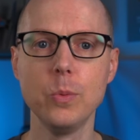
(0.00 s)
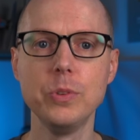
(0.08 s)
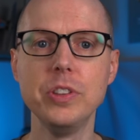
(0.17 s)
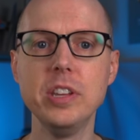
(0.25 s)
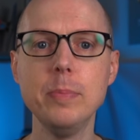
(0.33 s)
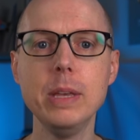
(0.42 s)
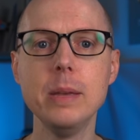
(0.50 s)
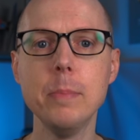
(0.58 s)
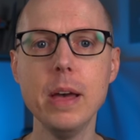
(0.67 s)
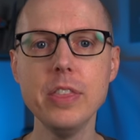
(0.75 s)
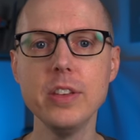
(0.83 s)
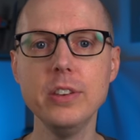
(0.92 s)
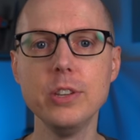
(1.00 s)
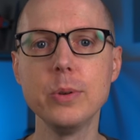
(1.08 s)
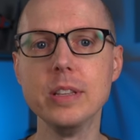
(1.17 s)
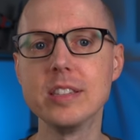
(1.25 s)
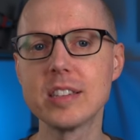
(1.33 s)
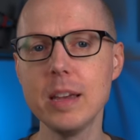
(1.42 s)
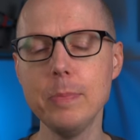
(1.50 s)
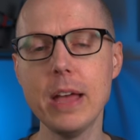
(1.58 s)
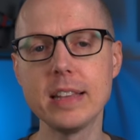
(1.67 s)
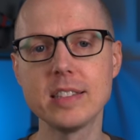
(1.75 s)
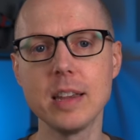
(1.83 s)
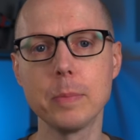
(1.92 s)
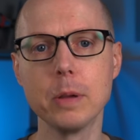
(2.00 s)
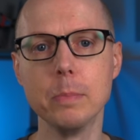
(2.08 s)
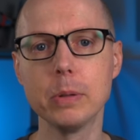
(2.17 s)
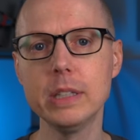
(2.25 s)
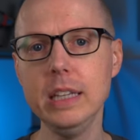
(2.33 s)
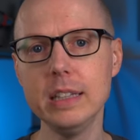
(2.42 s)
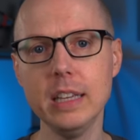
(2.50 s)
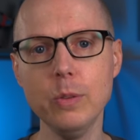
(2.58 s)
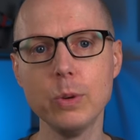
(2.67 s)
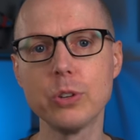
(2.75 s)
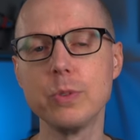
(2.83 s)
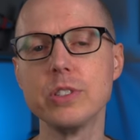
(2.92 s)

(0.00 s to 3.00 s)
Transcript: With the DBE method, you can skip that step completely, which